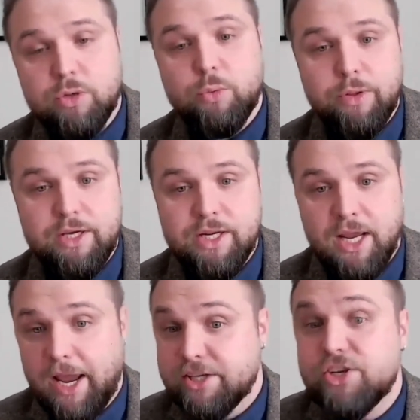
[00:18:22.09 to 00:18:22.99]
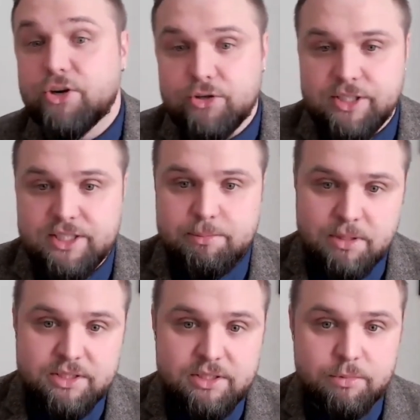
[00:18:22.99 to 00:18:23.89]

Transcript: with it as early as possible.